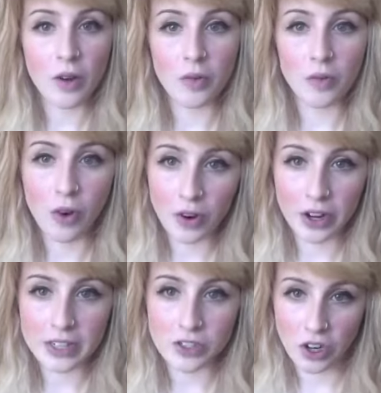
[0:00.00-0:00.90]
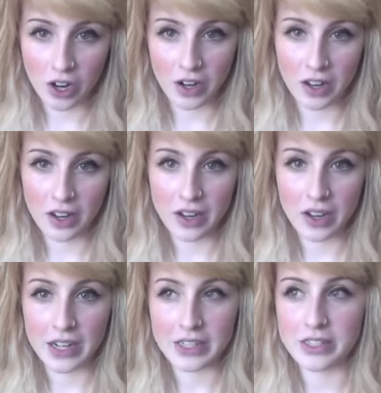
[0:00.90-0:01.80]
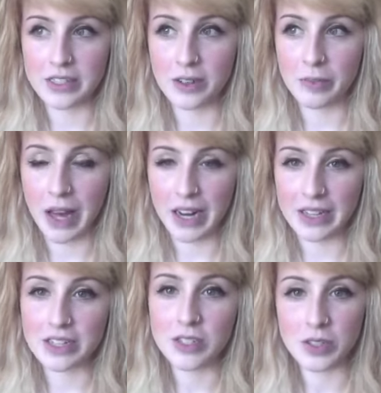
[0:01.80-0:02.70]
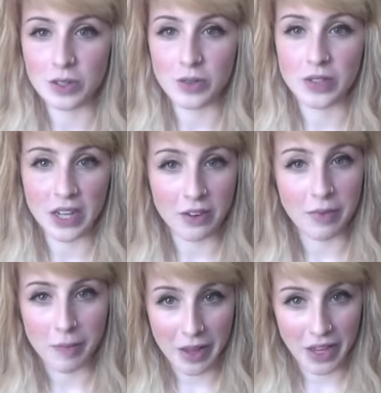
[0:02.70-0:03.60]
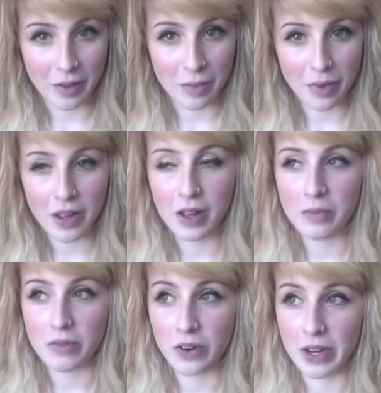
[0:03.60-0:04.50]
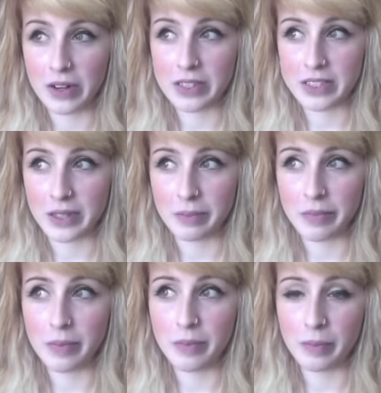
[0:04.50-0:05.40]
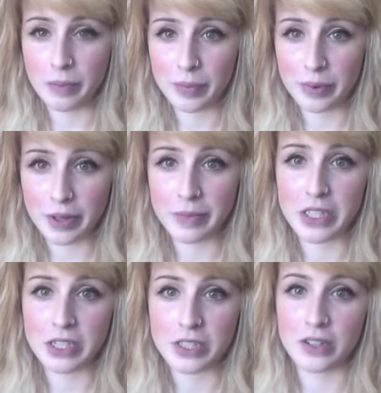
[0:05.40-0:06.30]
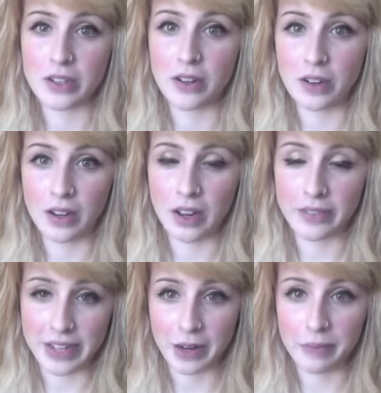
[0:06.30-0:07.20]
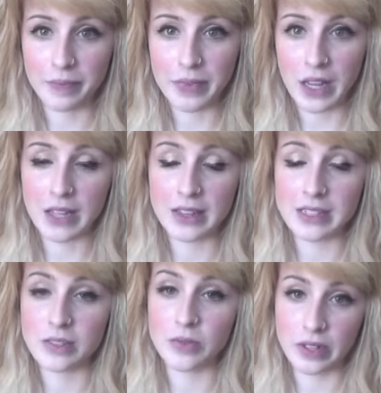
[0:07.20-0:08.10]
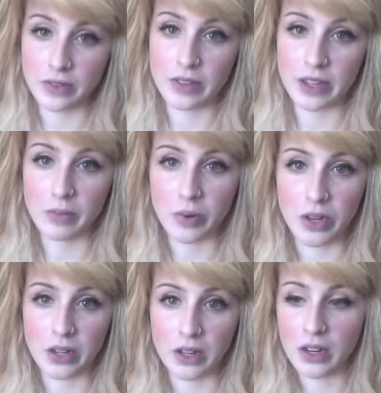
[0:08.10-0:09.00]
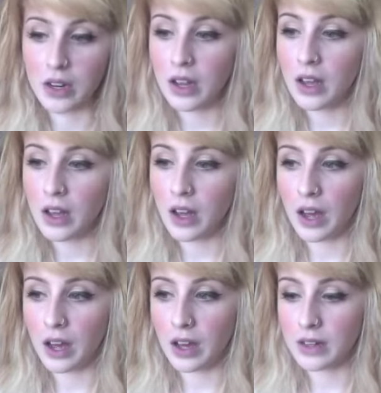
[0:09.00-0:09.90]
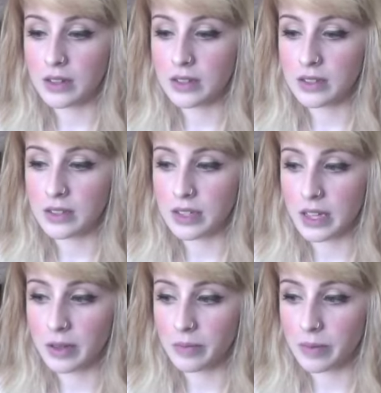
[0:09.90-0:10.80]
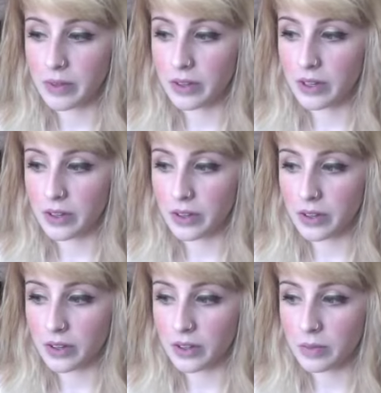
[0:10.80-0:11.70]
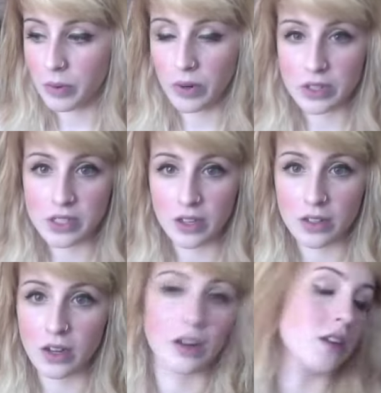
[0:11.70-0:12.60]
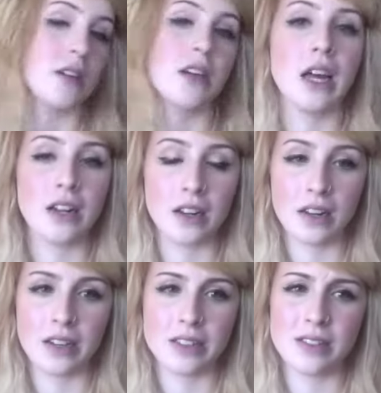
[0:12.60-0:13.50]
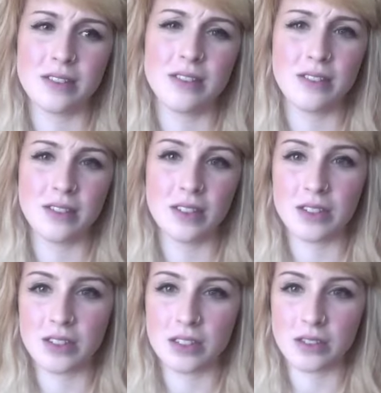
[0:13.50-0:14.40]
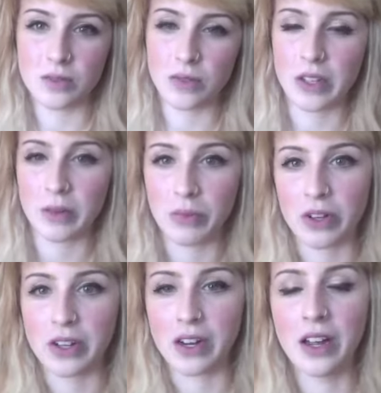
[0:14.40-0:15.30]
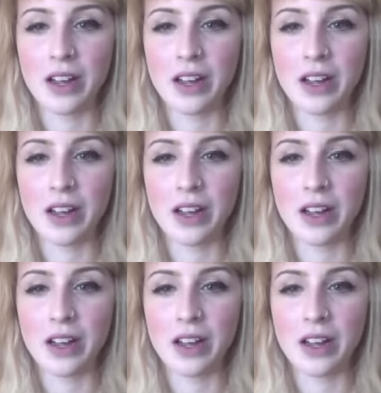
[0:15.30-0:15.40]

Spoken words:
roaring drunk, I still manage to take off my makeup before I go to sleep pretty much every time. And that's really, really important to keep your pores unclogged, and it's just really important.